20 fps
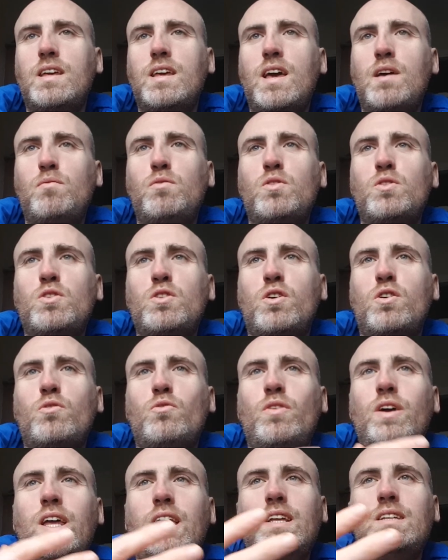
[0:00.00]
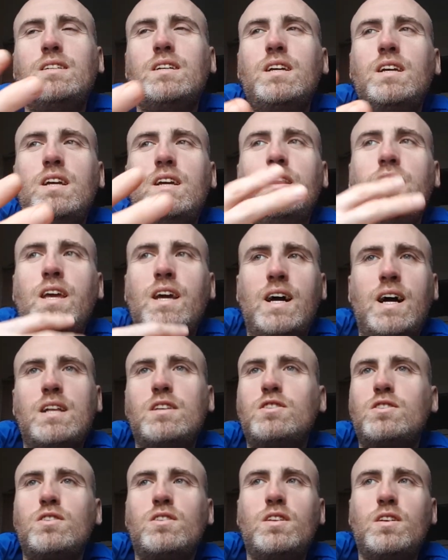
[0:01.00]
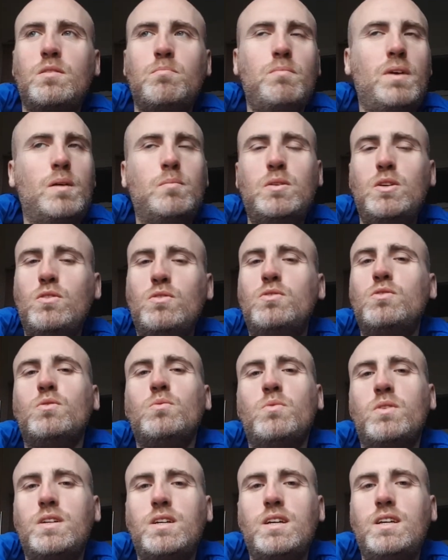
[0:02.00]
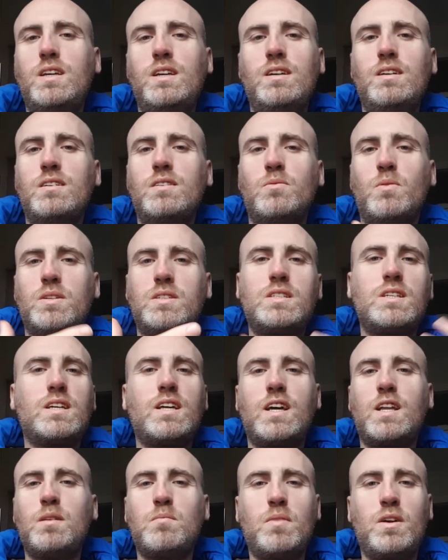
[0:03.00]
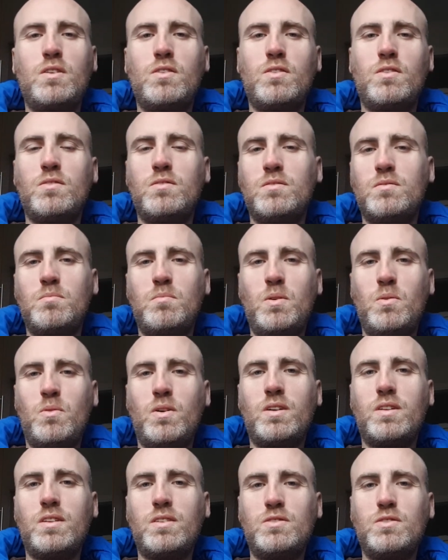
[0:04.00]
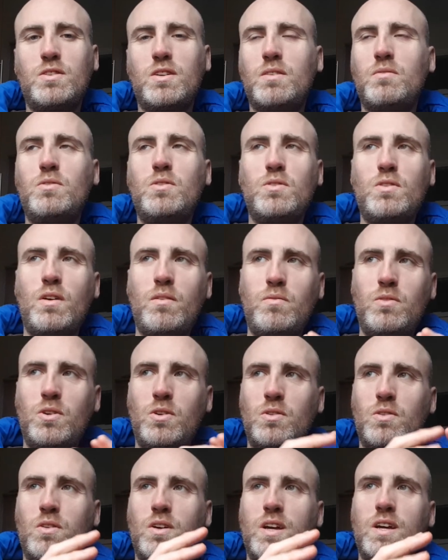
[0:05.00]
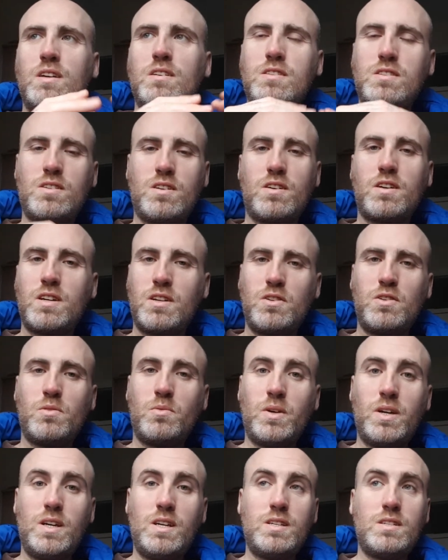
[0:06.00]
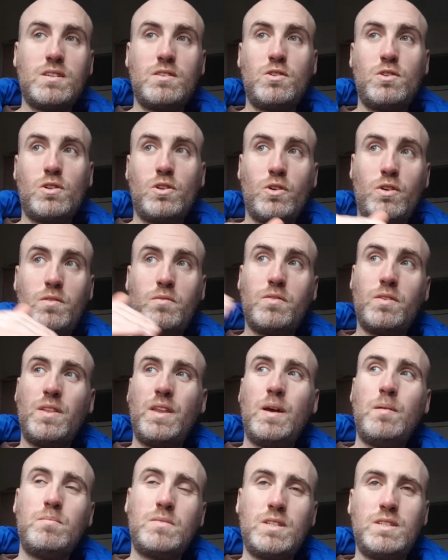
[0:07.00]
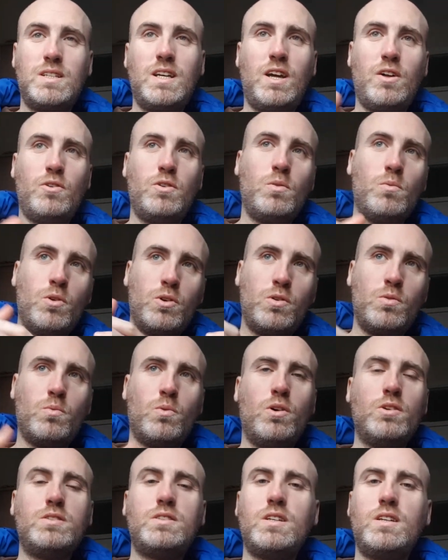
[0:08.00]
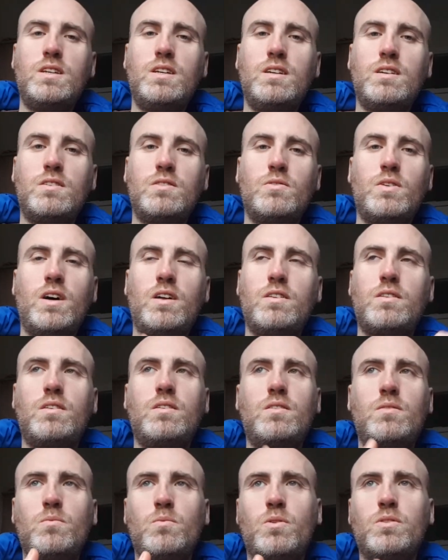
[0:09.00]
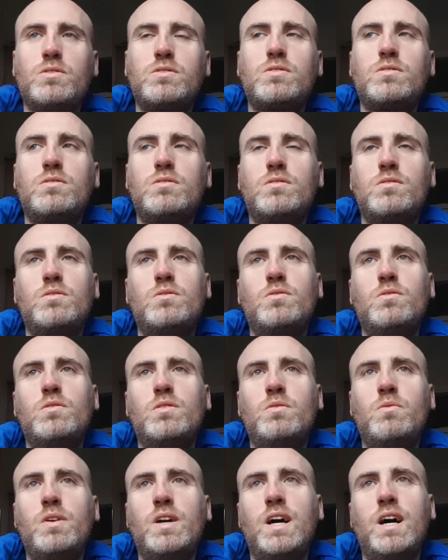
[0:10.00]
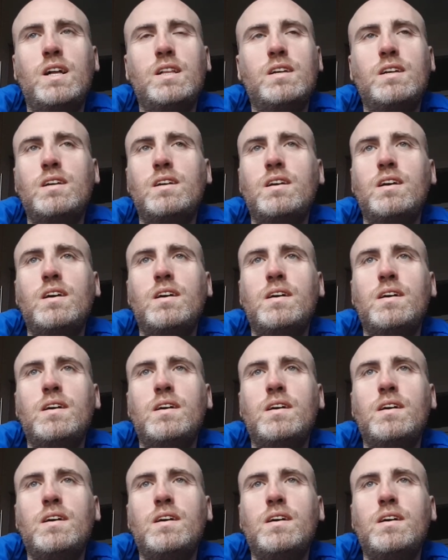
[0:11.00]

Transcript: if you're not ready to hear the answer that maybe you don't want to hear, once again, it might not be worth it to you. If you're stuck in your ways and you're looking for them to tell you what you want to hear rather than what's the reality,